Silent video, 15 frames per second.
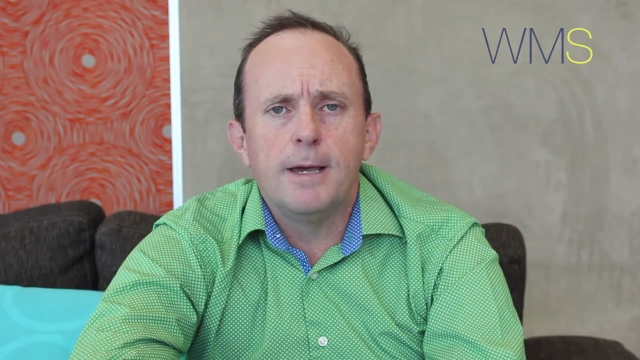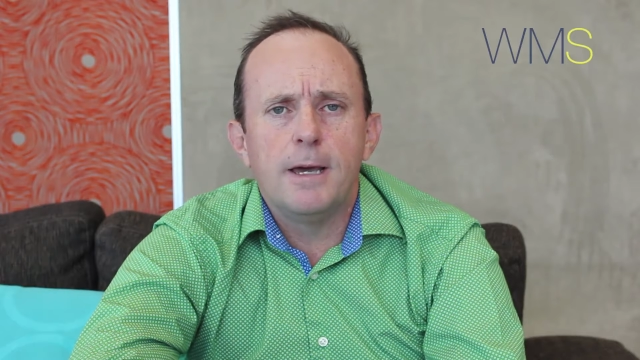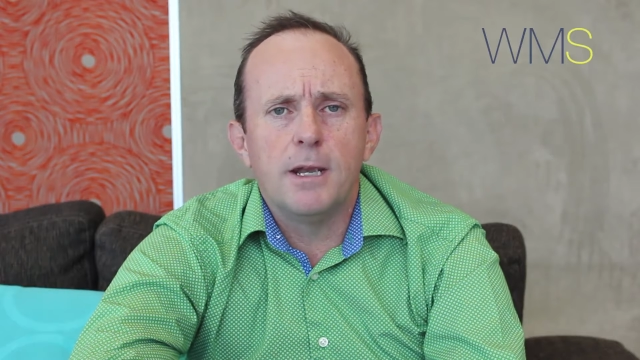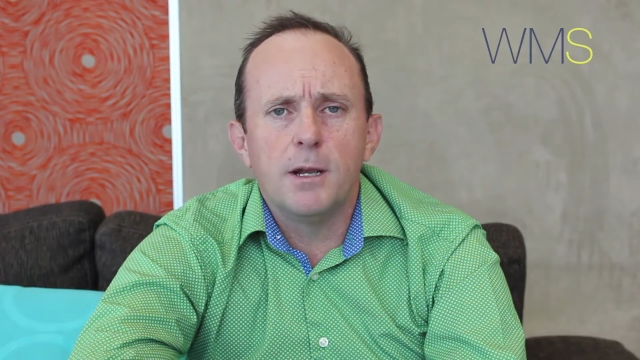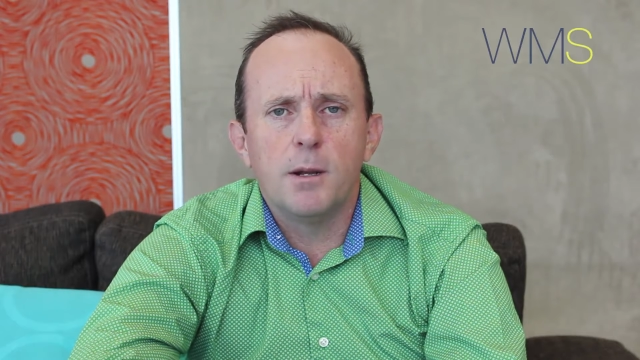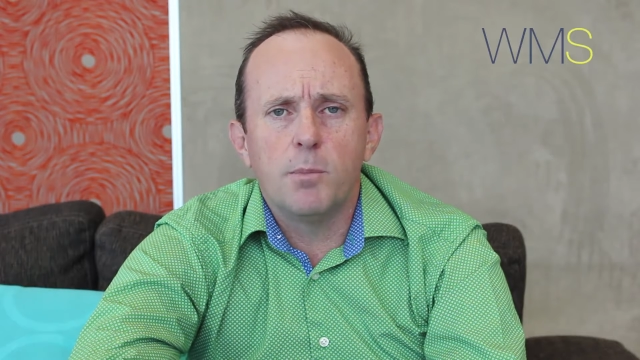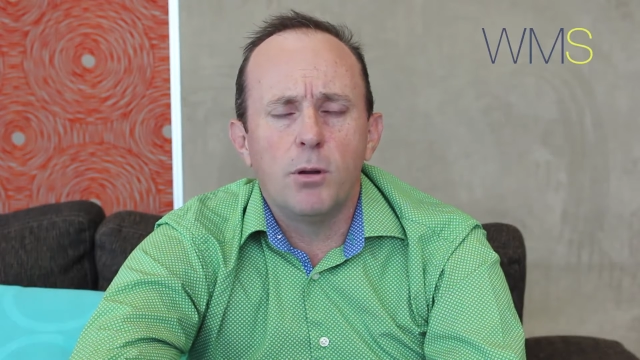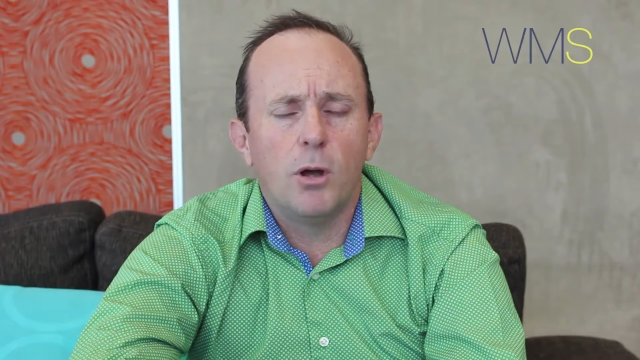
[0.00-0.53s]
and
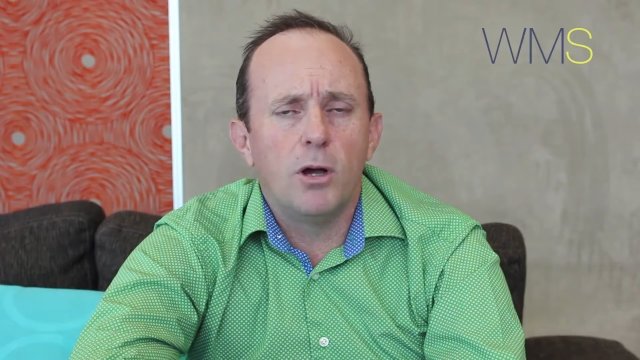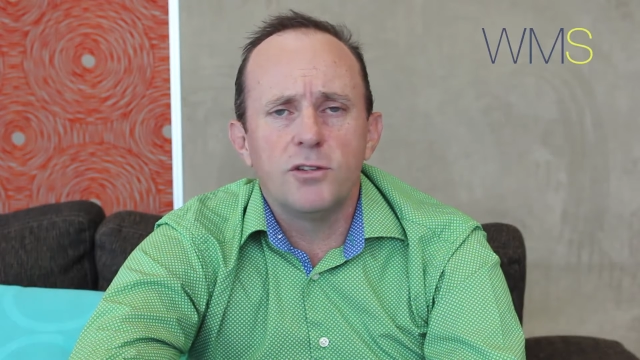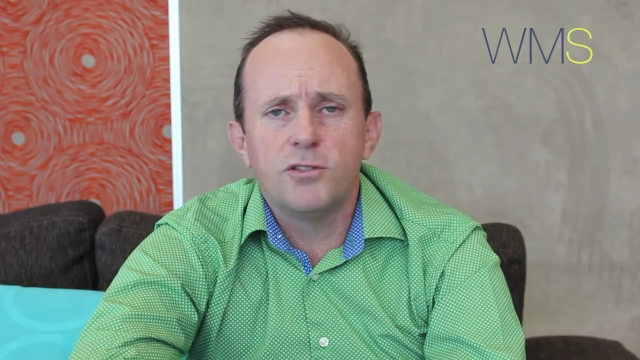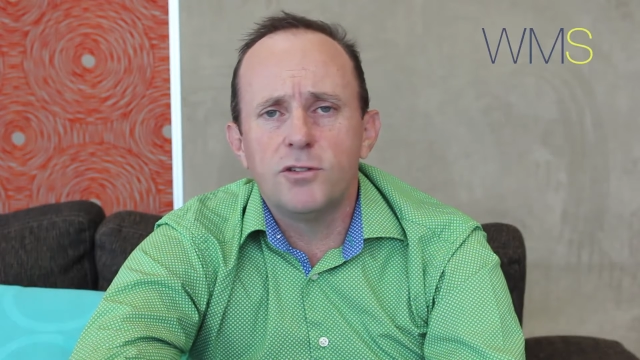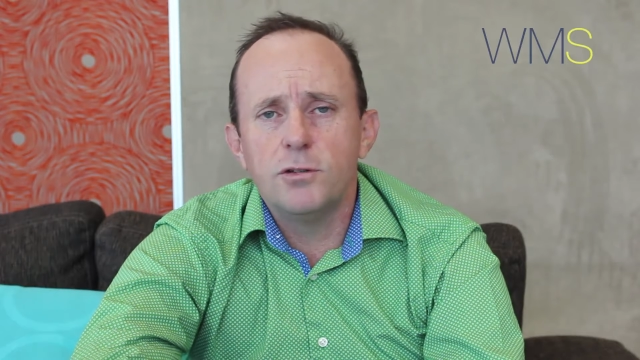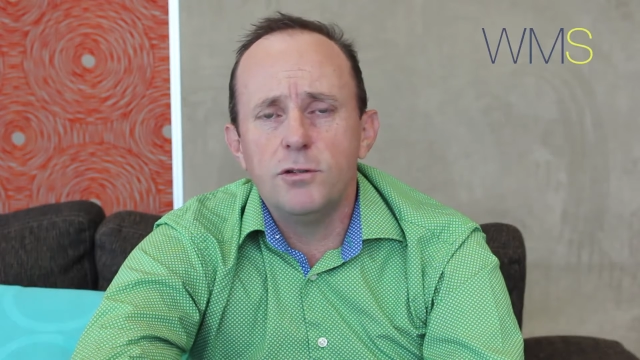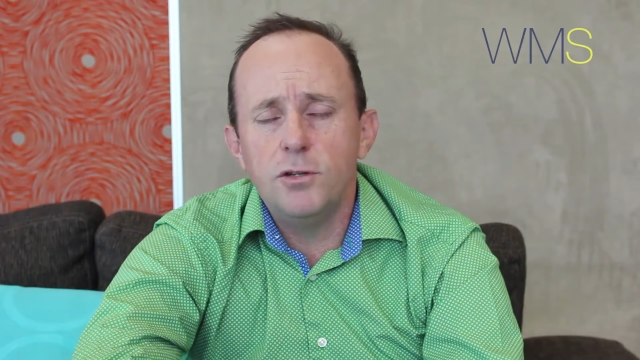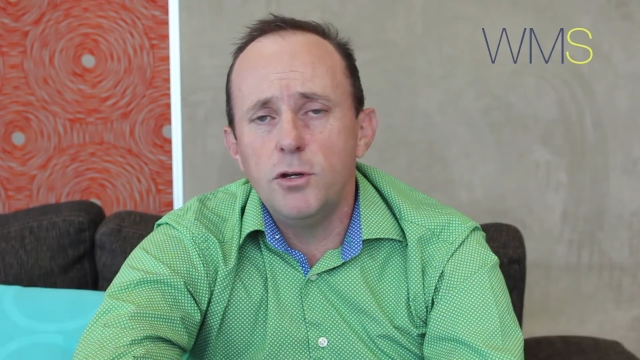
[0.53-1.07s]
it
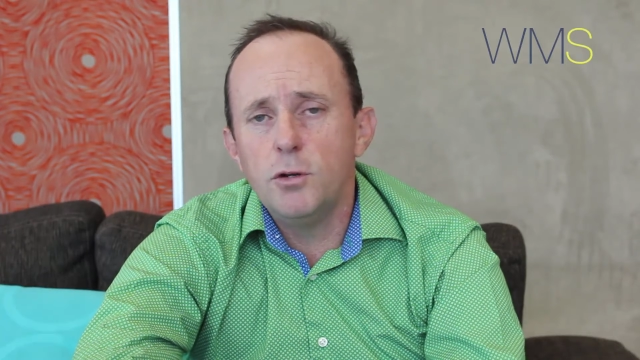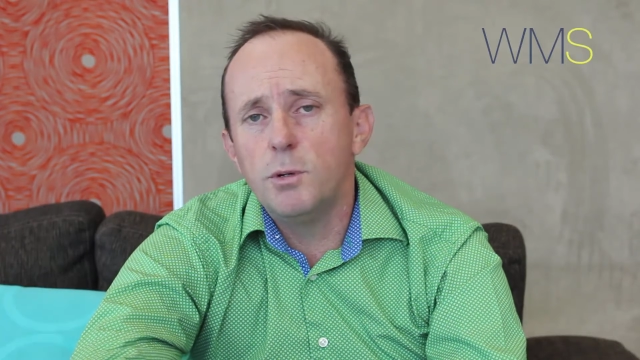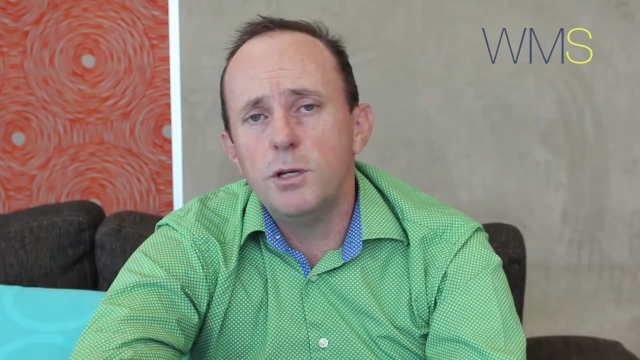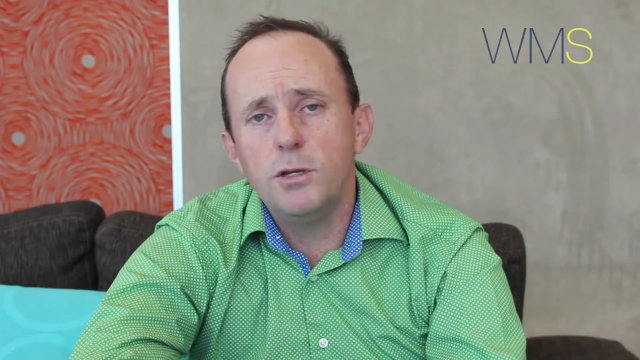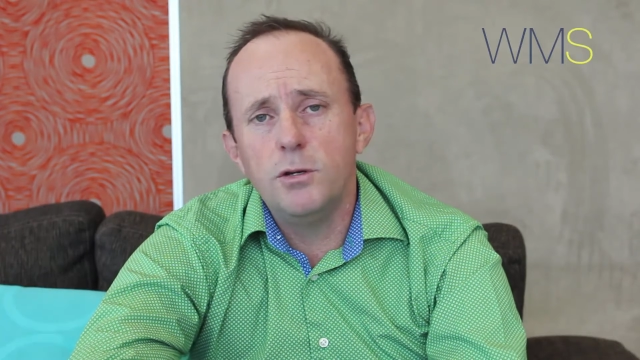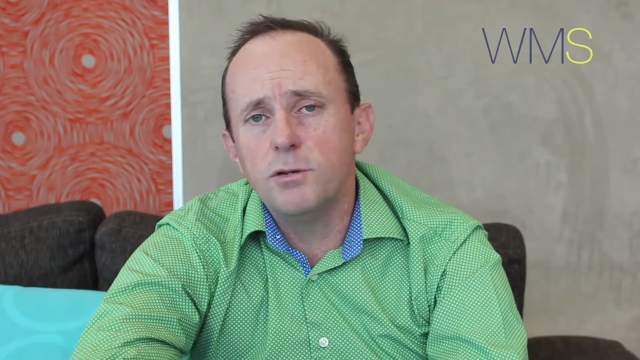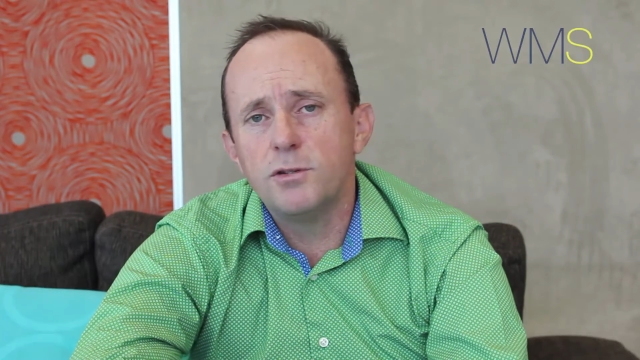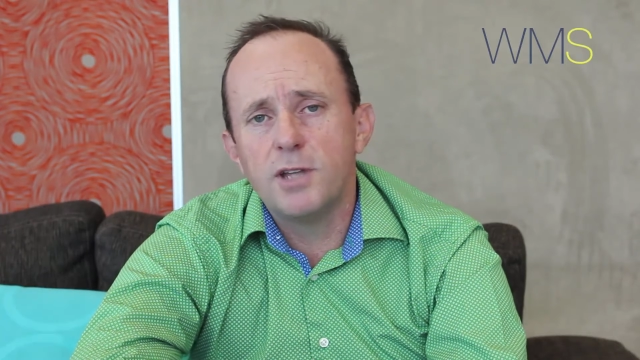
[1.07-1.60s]
applies to new
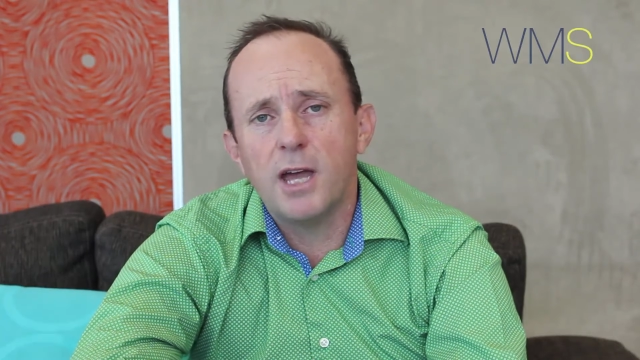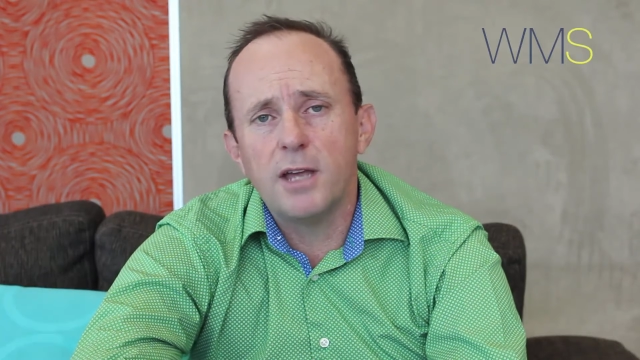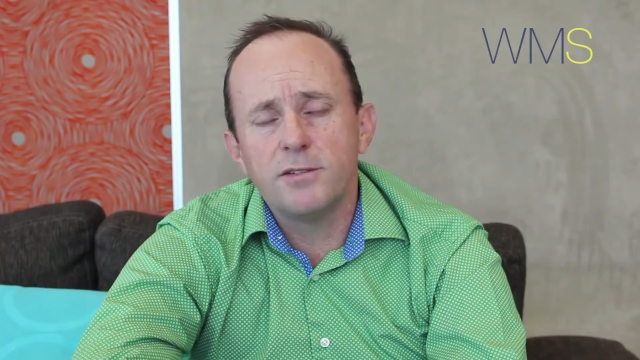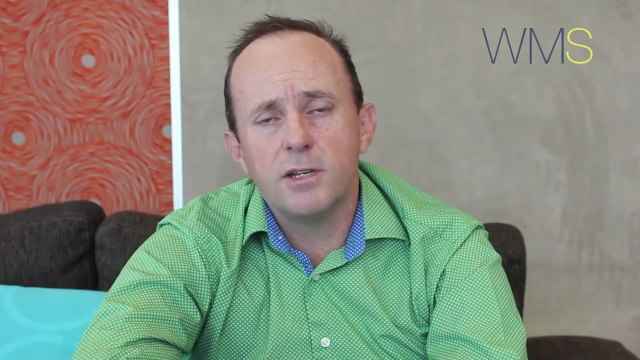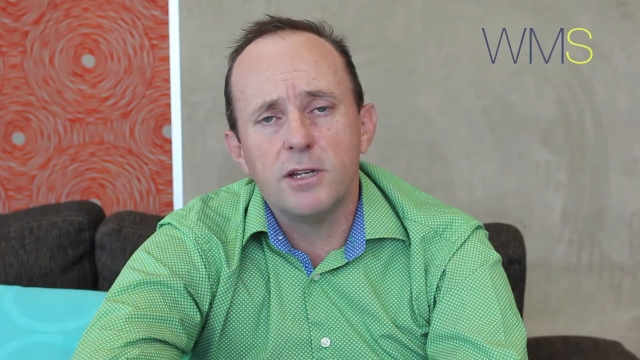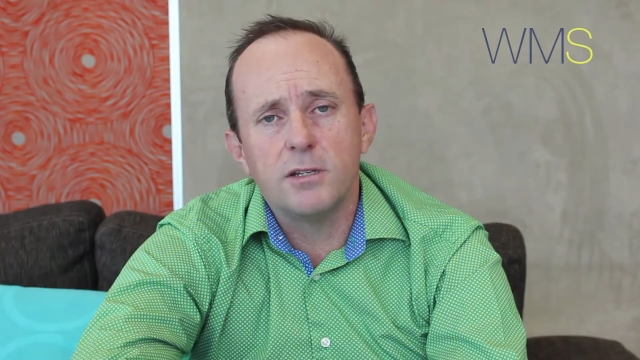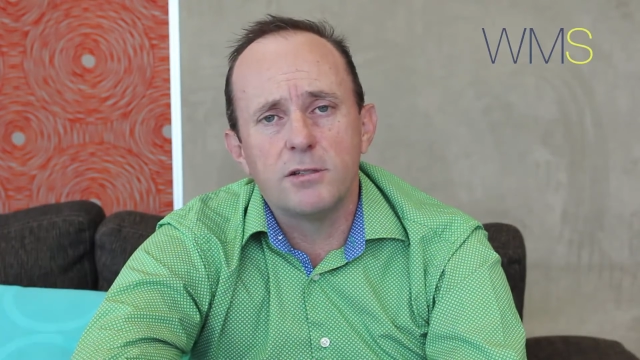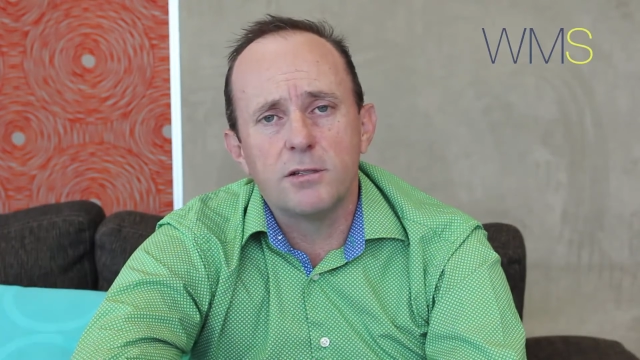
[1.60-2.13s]
and used
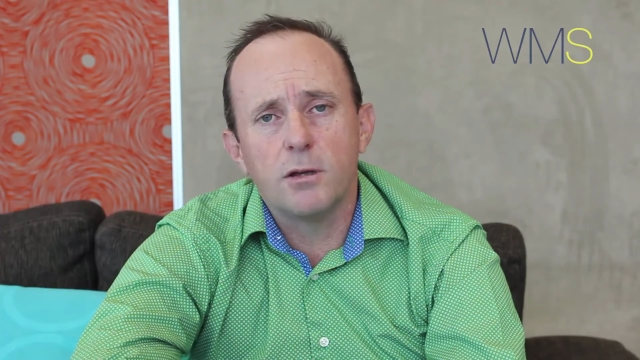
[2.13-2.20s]
assets.